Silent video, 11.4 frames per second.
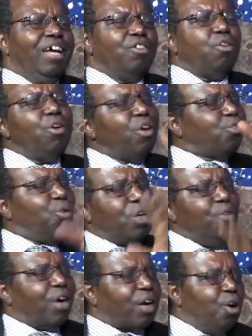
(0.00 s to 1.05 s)
So you're not
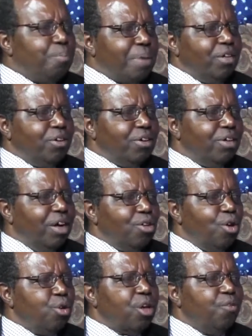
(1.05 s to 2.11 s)
looking for a companion,
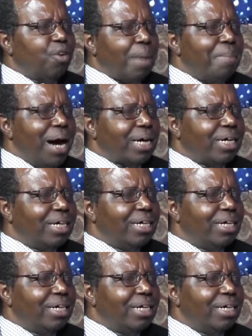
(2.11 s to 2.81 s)
you're looking for a bank.